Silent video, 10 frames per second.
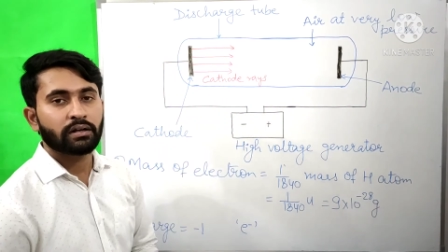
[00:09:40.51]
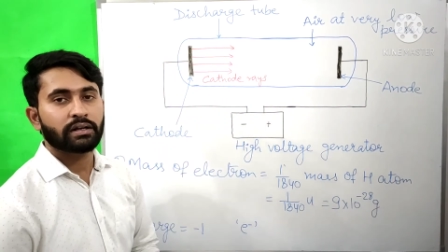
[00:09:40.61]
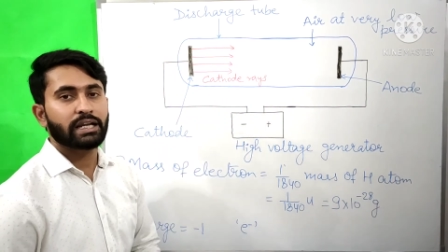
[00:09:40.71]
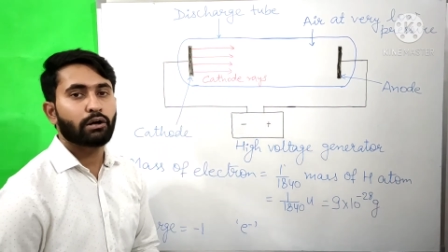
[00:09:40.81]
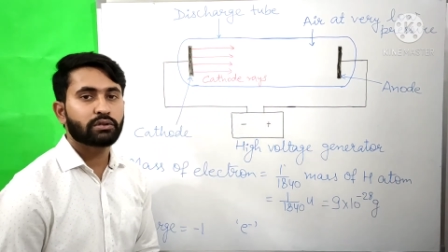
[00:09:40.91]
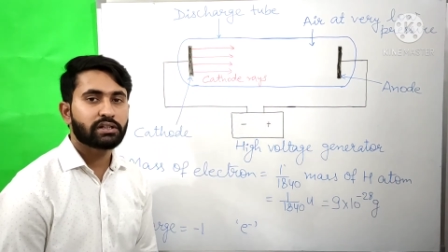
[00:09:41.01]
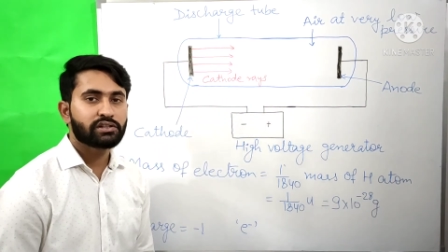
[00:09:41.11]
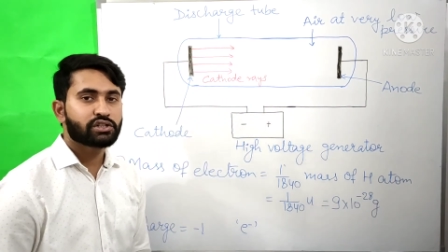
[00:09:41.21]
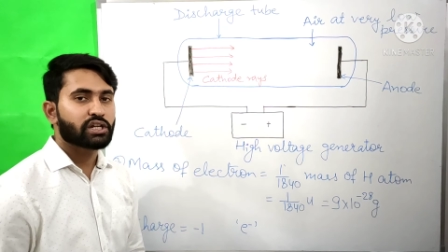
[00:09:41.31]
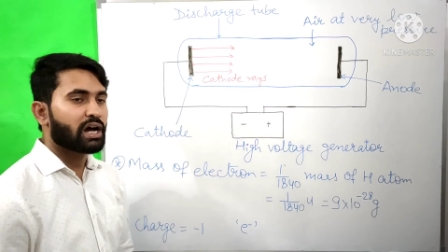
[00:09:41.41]
Now
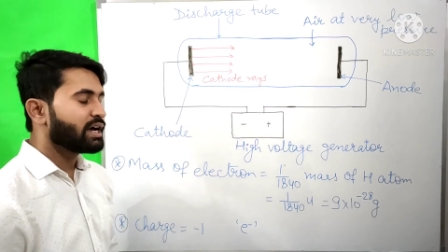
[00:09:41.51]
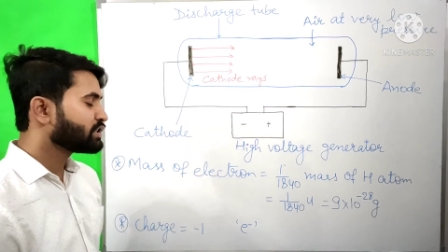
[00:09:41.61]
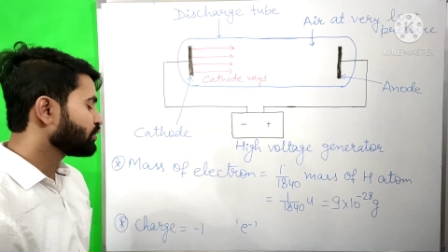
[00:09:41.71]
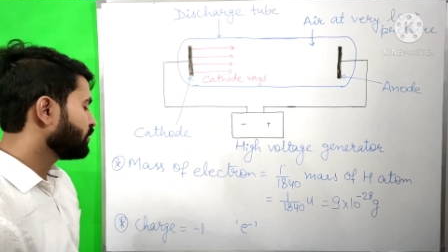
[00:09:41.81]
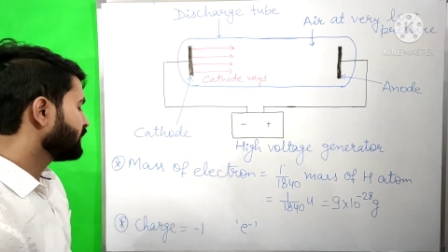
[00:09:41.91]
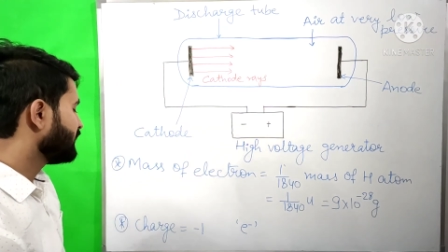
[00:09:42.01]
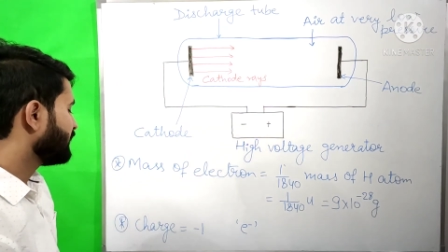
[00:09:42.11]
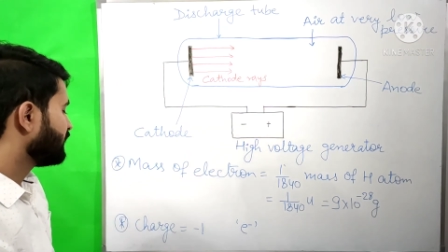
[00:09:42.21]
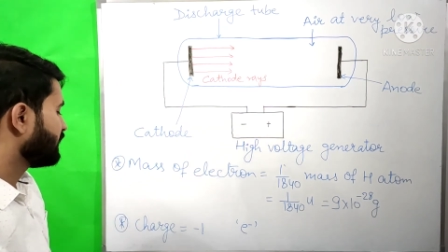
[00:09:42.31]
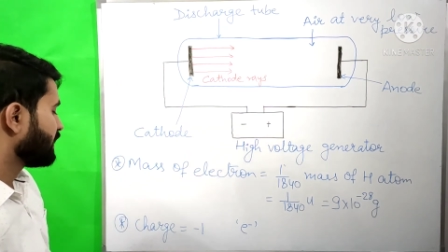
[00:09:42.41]
the charge on
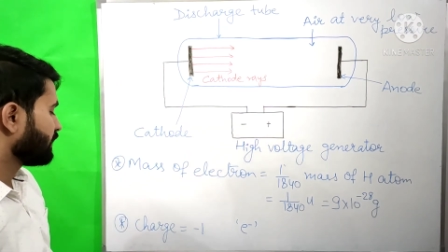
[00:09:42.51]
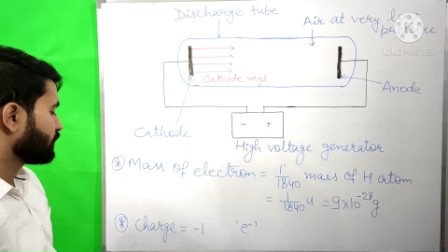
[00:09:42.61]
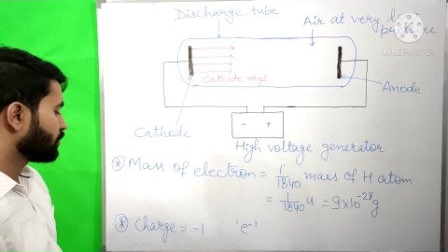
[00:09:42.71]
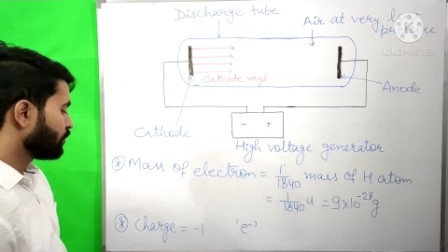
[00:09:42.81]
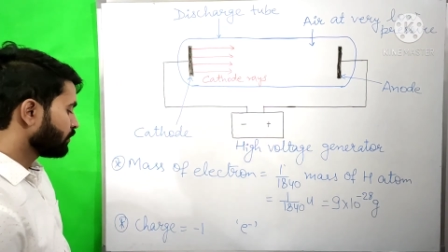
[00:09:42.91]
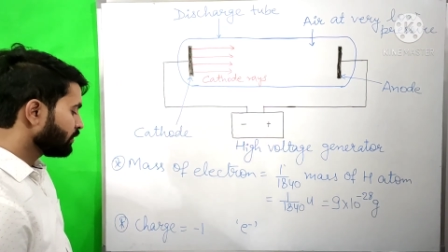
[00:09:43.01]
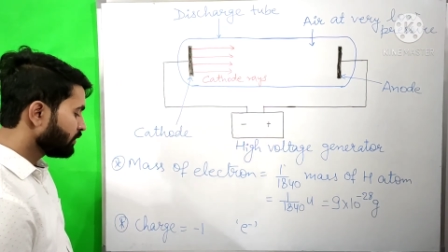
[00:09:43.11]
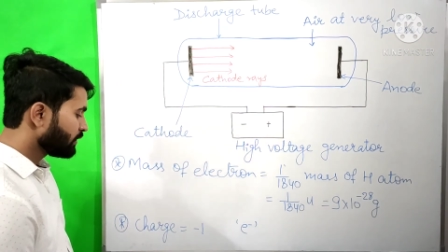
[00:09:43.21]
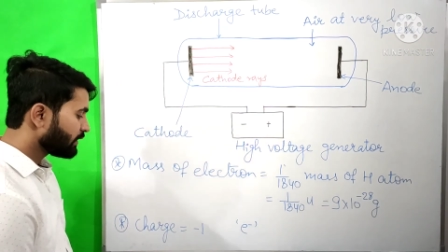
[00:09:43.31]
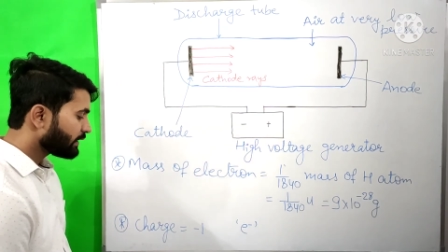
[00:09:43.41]
an
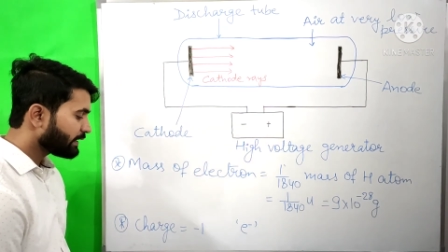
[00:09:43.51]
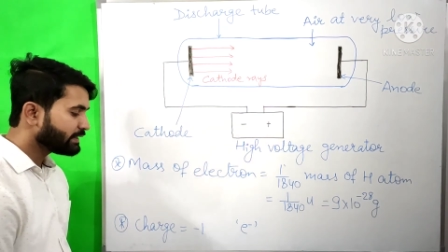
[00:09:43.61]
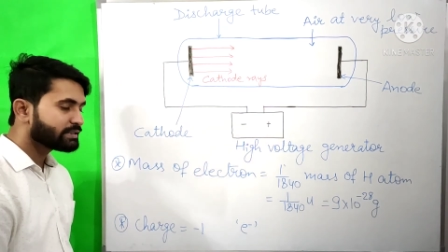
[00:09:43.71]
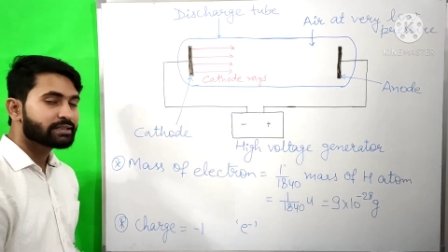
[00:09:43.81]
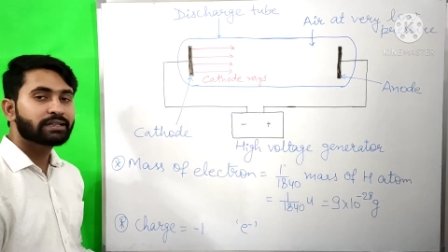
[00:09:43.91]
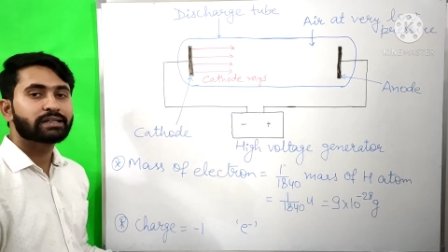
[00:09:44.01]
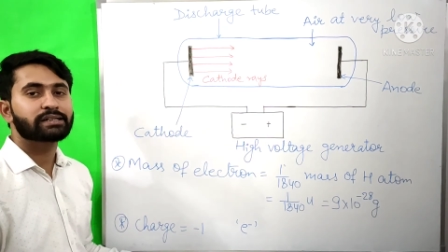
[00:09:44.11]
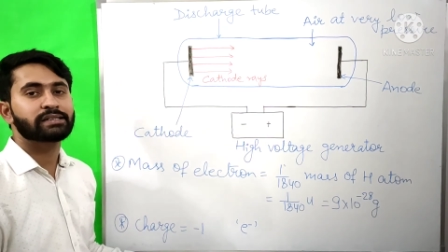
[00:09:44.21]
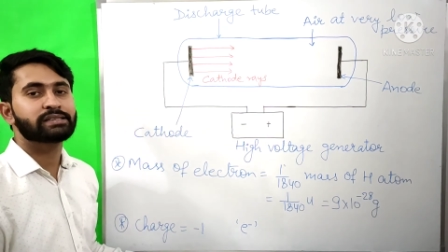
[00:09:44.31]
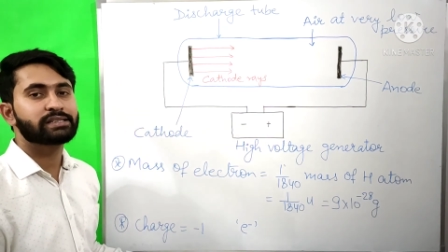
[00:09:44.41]
electron is
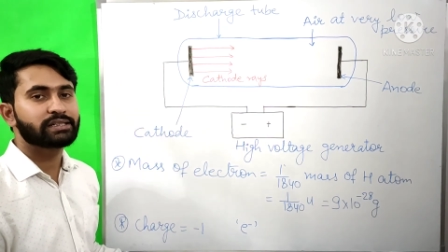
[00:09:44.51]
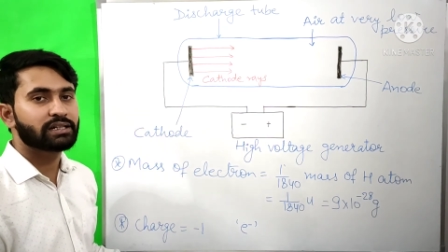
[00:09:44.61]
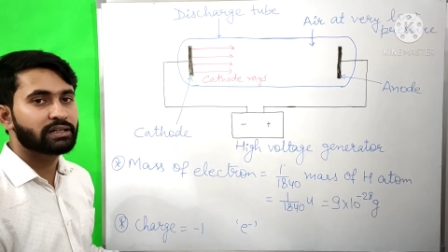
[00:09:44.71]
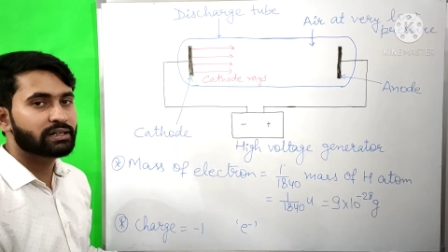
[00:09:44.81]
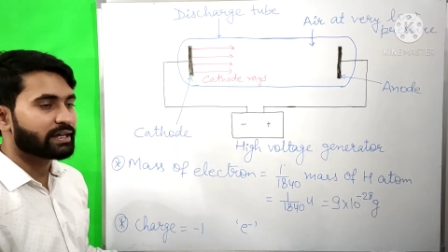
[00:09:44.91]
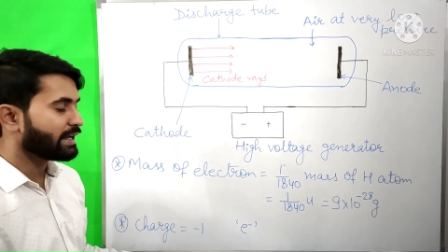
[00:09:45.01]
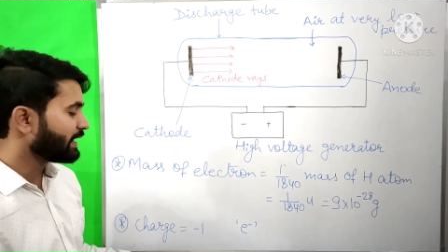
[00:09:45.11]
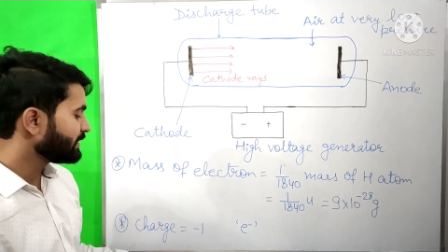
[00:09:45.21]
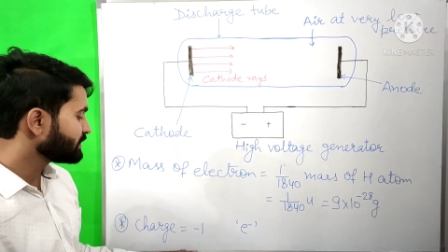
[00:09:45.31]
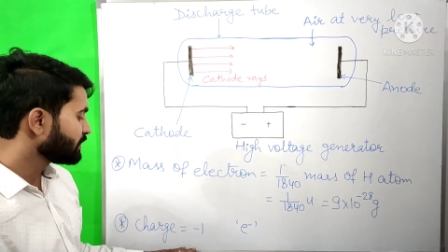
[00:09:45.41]
considered
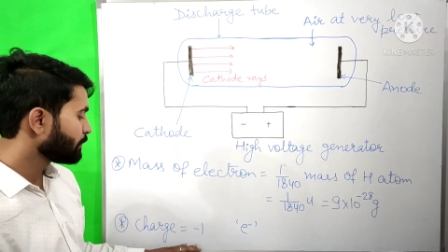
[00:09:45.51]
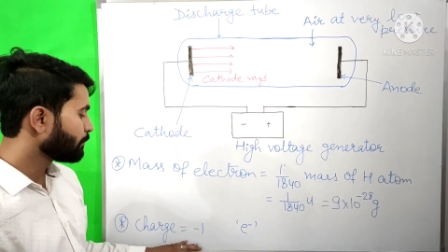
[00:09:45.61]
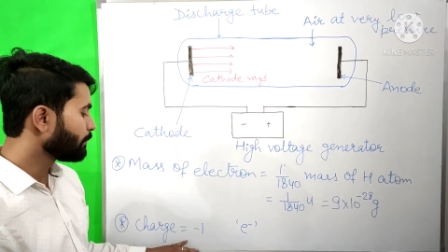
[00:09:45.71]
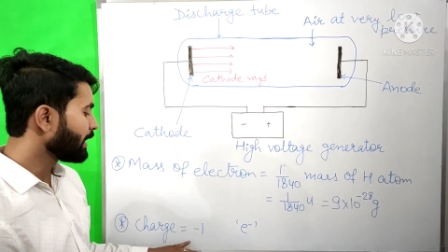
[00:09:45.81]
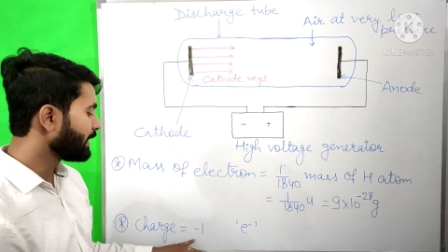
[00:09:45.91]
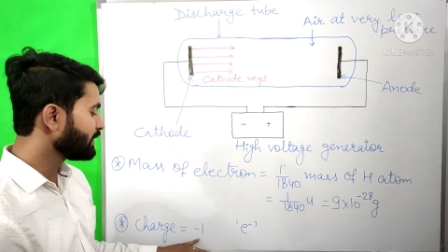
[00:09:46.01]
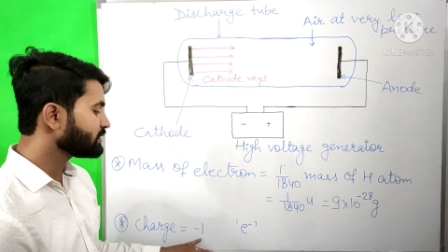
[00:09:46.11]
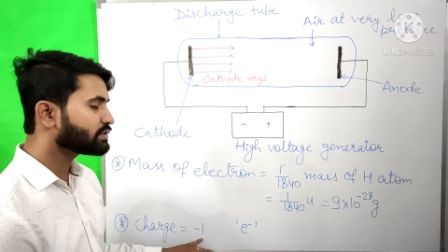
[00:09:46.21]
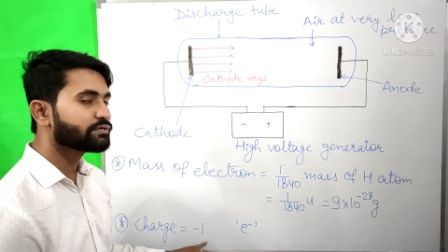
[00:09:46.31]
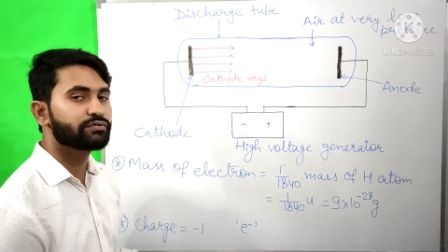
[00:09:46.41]
as
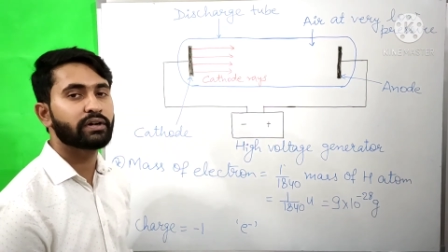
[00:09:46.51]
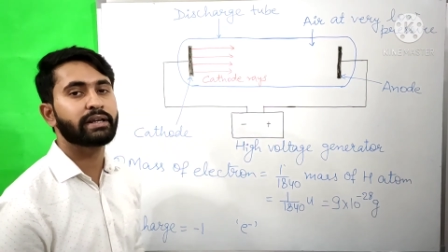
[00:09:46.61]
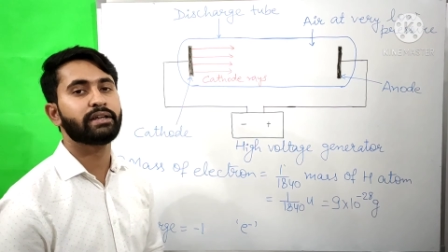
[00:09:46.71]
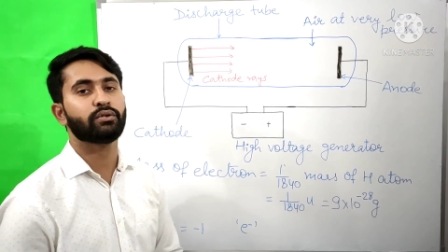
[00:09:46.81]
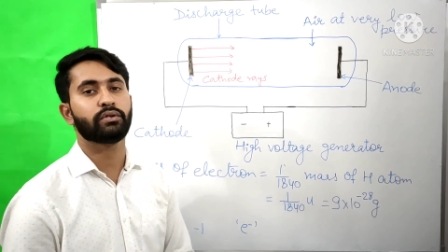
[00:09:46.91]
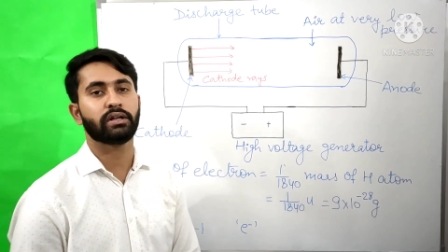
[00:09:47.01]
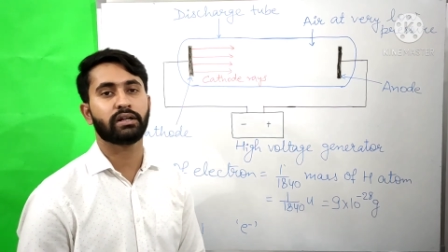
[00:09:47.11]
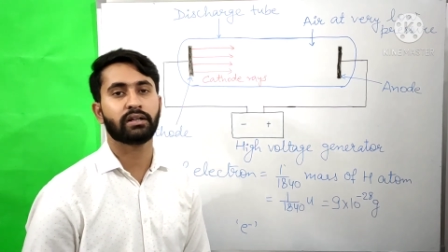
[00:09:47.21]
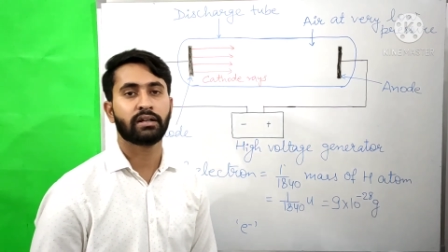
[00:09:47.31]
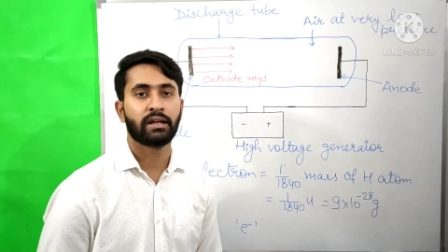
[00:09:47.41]
-1 unit,